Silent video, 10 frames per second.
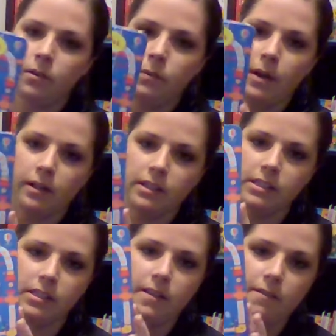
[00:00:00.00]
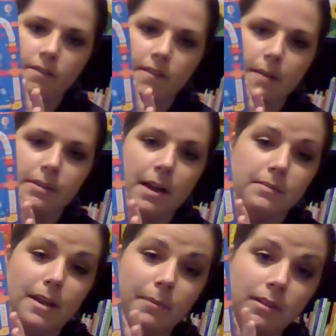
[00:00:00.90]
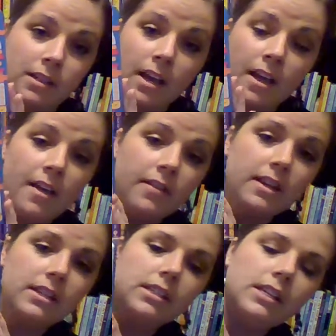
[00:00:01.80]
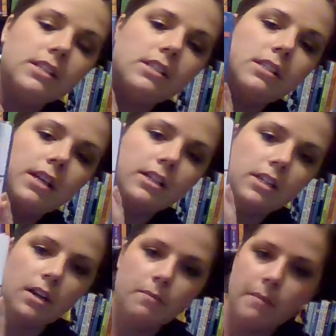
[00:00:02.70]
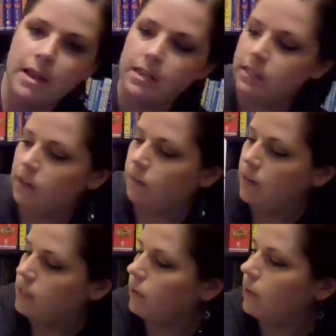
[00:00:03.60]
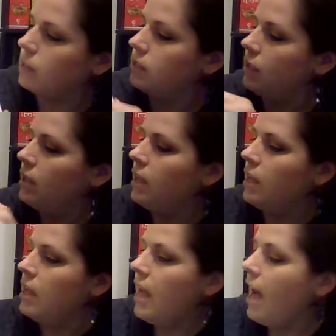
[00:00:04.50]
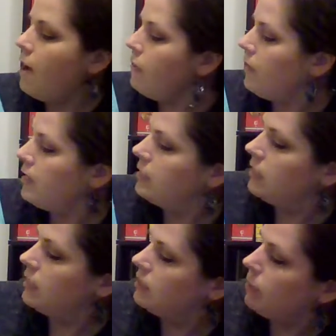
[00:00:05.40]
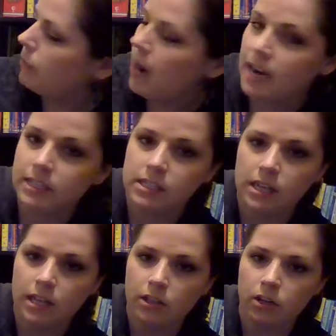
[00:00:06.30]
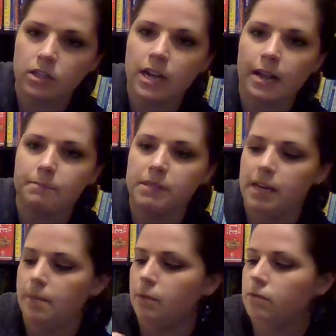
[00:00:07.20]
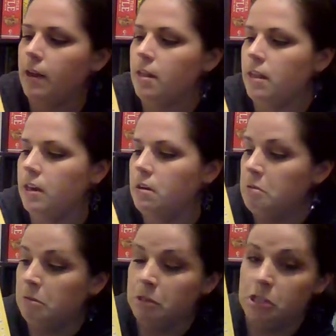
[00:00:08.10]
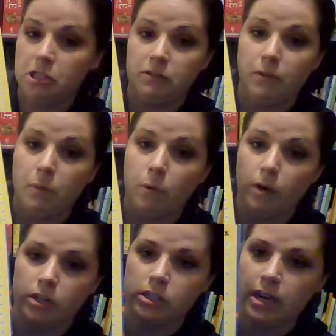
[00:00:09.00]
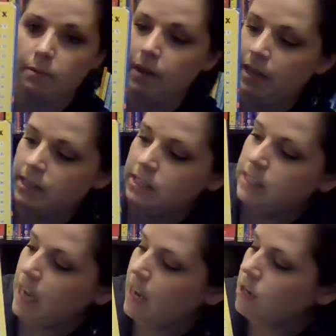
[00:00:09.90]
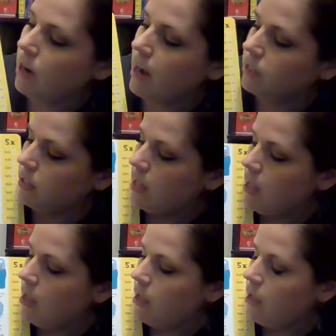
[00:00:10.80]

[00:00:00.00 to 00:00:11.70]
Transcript: well, this with the flap times tables. This is such an amazing resource. How fun is this to practice and learn times tables rather than just from a worksheet, but instead you're actually